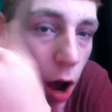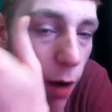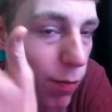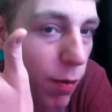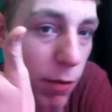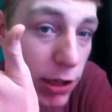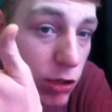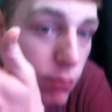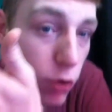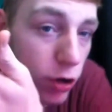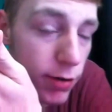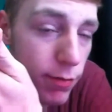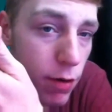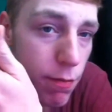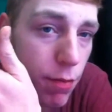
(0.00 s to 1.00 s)
I'll probably
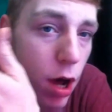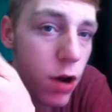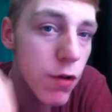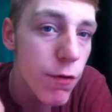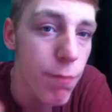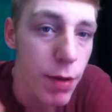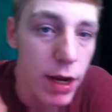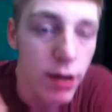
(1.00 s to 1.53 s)
stream on both